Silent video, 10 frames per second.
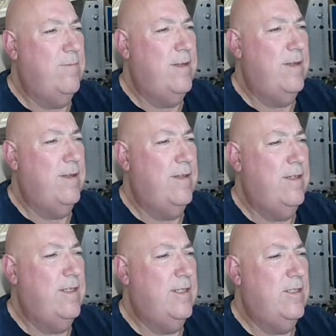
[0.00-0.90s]

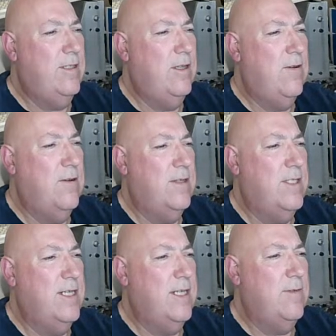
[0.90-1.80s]
we are logged
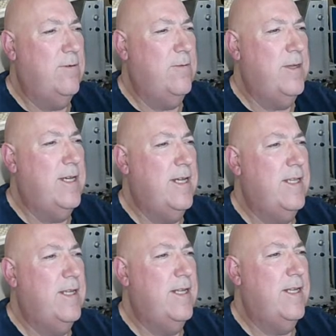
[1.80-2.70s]
in, what are we getting then?